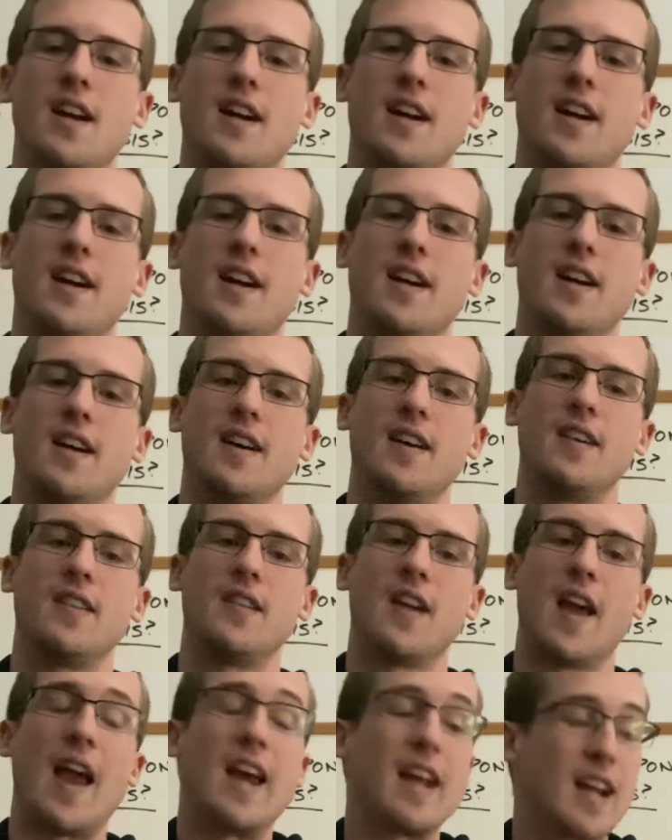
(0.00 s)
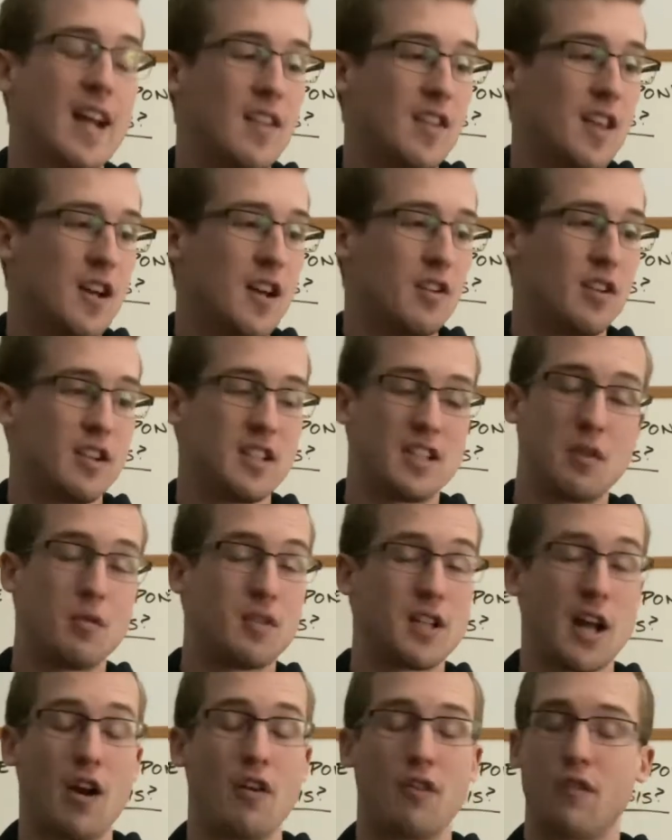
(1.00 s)
hanging in there, as it was
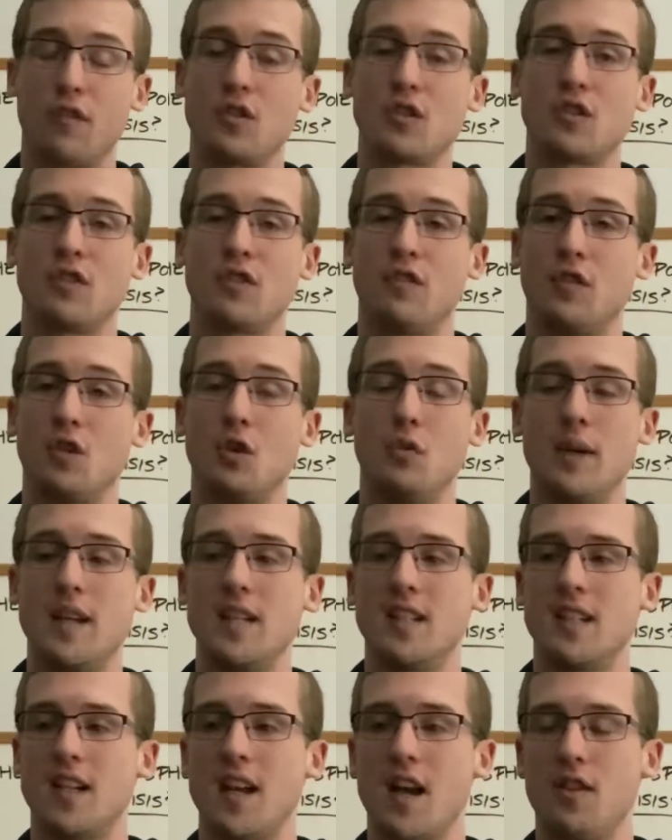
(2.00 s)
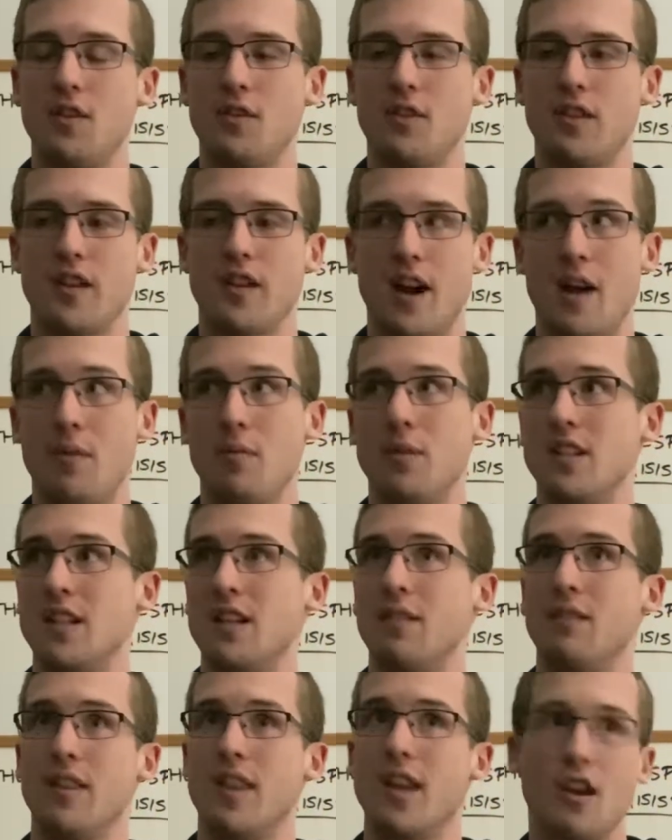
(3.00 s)
our first full week together, that I wasn't
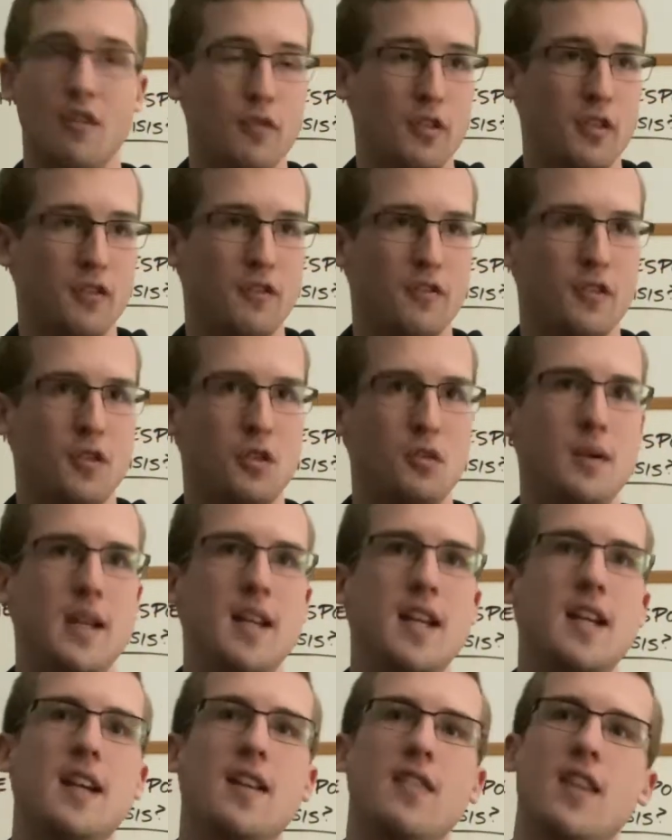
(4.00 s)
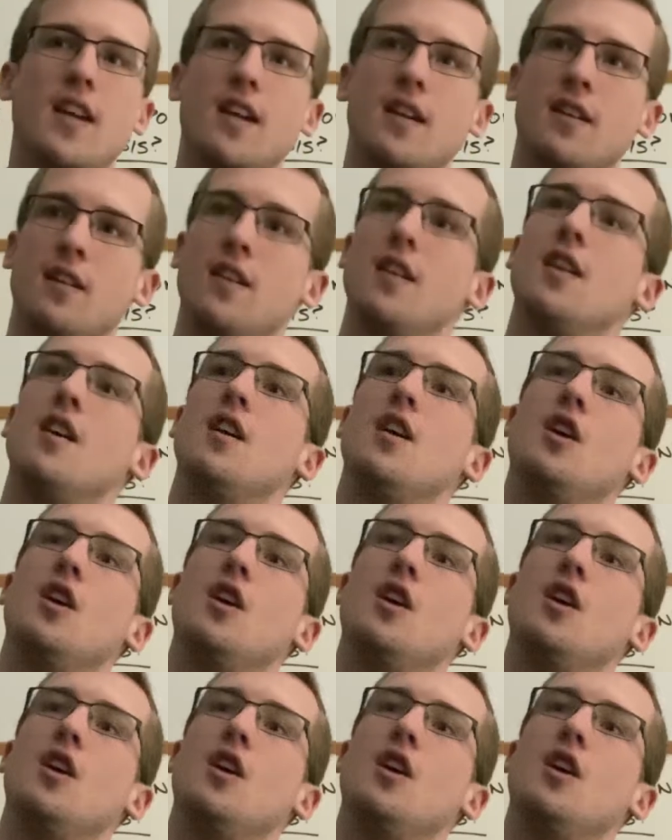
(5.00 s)
even there for the full week, and then